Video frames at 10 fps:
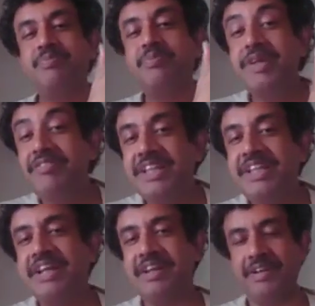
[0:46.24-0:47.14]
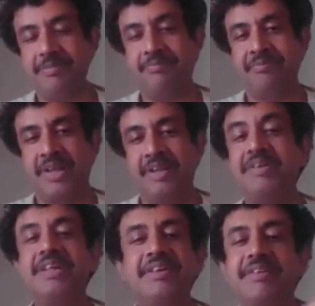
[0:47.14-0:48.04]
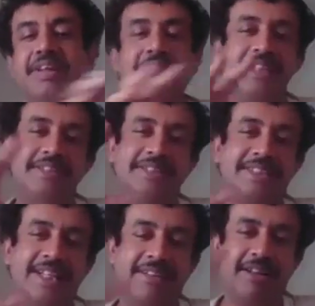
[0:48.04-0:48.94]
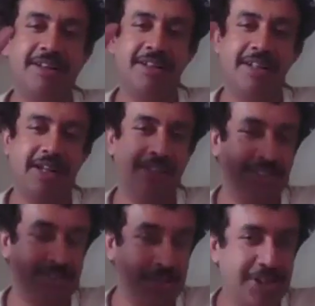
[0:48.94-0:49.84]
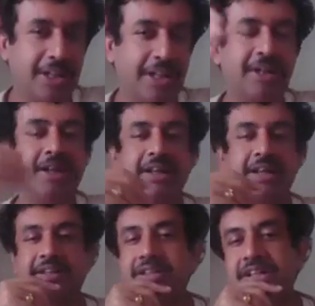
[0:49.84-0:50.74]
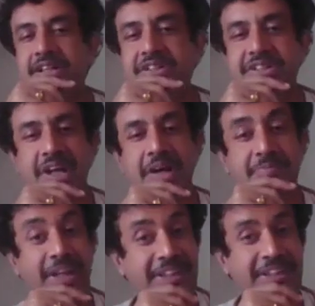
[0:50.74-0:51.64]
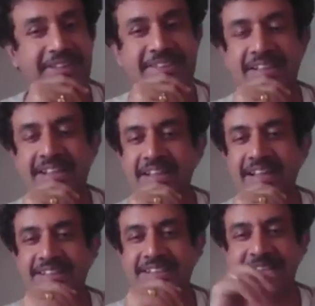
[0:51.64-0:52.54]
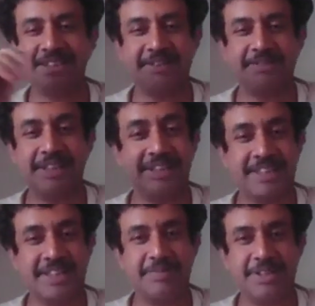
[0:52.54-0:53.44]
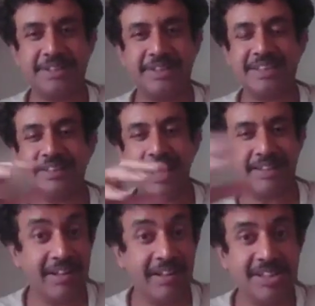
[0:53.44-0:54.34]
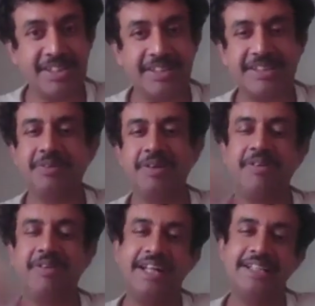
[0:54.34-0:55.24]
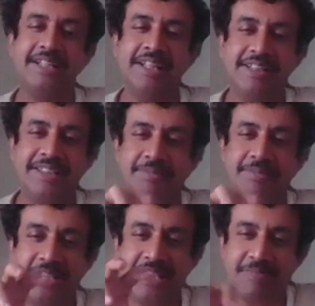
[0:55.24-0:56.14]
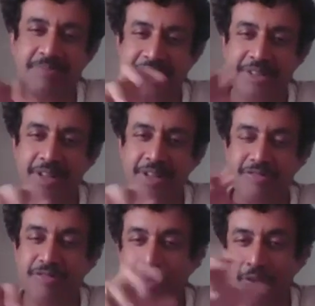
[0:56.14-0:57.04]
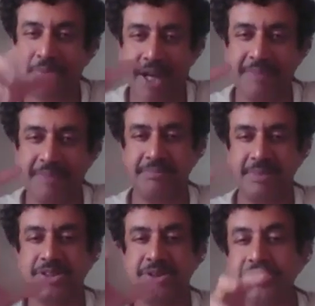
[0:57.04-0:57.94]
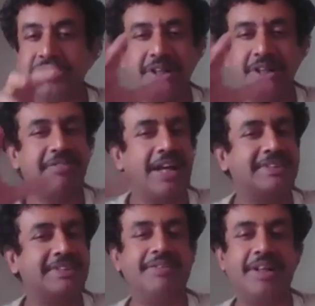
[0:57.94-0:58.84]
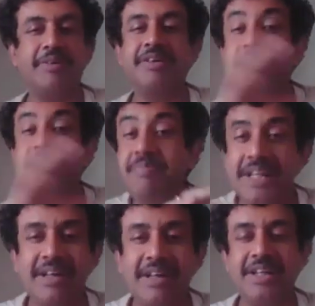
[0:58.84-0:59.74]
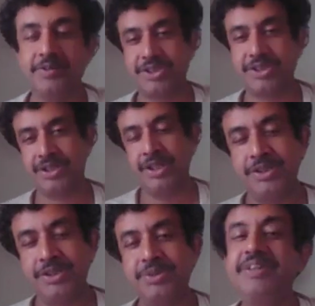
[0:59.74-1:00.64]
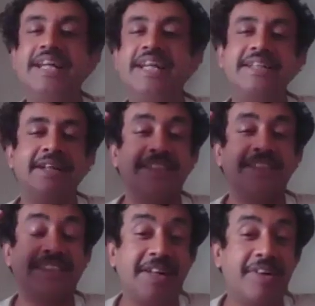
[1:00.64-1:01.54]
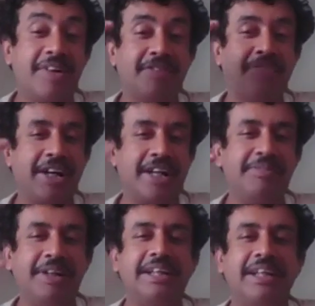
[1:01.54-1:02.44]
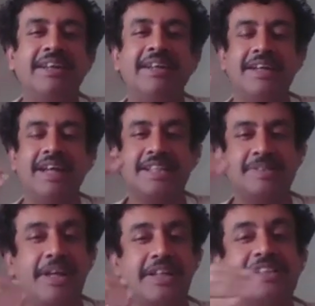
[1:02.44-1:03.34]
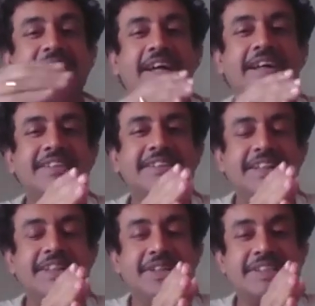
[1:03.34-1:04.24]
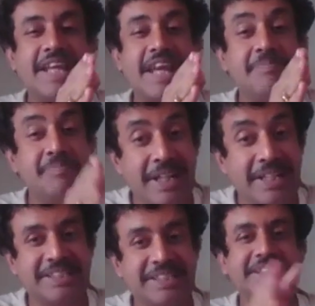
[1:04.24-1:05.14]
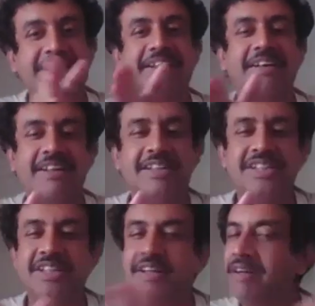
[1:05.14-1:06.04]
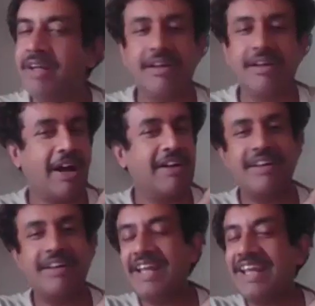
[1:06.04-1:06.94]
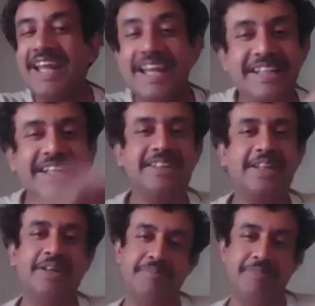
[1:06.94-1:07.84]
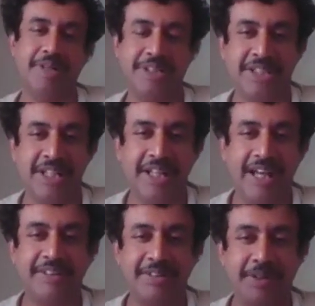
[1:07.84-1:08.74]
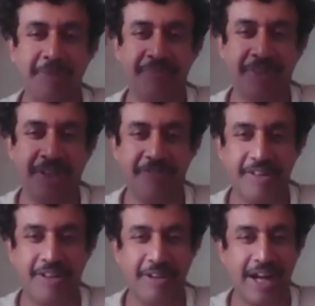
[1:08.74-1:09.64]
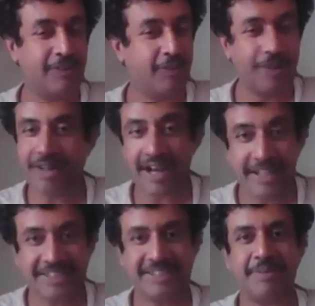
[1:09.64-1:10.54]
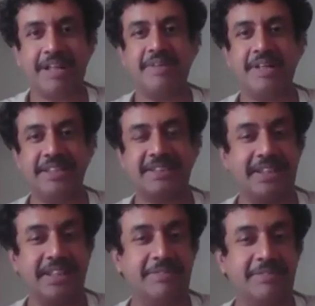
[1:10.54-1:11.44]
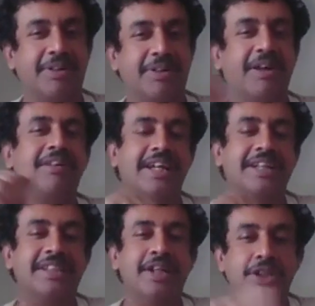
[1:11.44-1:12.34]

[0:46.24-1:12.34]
pre-Vedic era even in the Rig Vedas and uh, and especially in in Sham Vedas and uh, Vedic scriptures and, and cultures, you will find that these particular four prime numbers two, three, five, seven were repeatedly used to create several fundamental aspects, and it is embedded in the culture uh, unlike any other numbers. And um, if uh, I when I did mathematics, I came to learn that